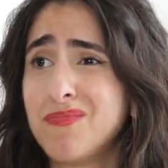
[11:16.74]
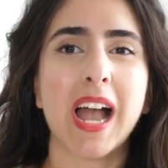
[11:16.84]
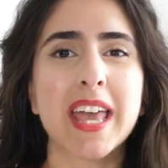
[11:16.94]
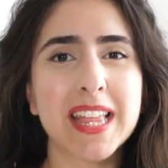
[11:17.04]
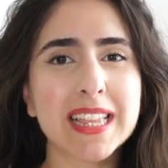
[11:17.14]

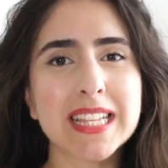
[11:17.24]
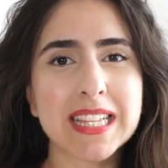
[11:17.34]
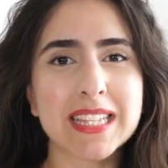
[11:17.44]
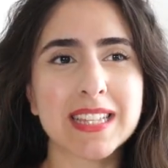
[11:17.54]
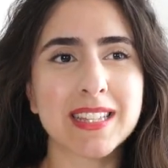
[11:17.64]
I think this
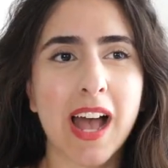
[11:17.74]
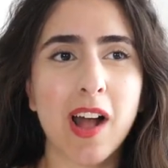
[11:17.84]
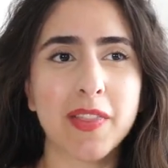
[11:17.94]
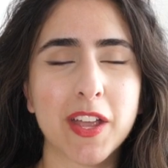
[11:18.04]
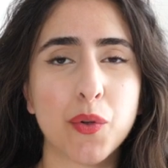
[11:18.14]
is a
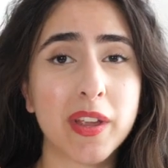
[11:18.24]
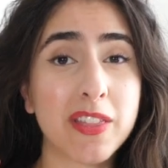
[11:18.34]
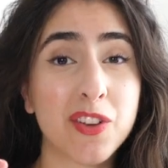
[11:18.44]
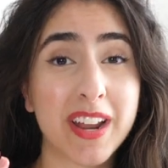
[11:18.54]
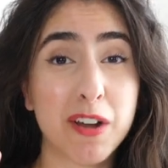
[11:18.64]
style that you're
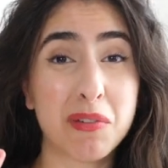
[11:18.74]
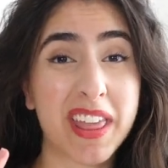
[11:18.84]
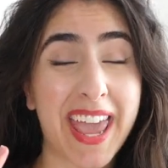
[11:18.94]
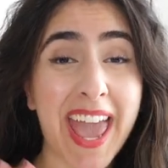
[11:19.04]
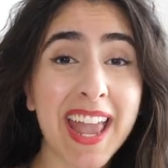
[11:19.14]
either gonna
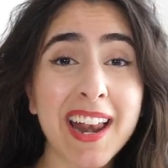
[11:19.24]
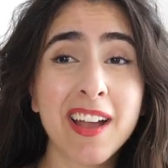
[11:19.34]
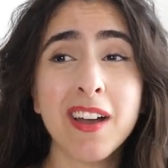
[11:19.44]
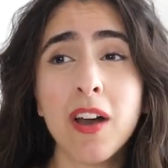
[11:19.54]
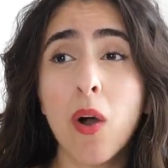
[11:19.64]
really hate
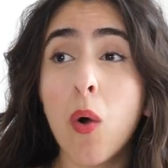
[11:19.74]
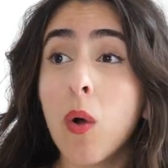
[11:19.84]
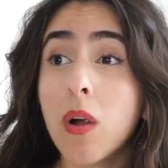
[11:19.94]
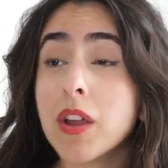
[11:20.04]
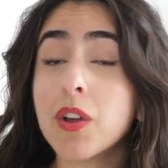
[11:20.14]

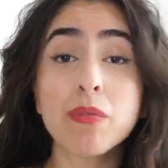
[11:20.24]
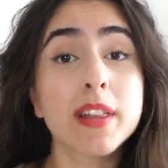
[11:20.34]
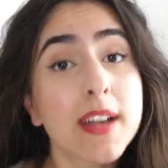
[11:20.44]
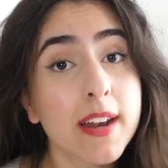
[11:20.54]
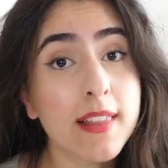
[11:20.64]
or you're really gonna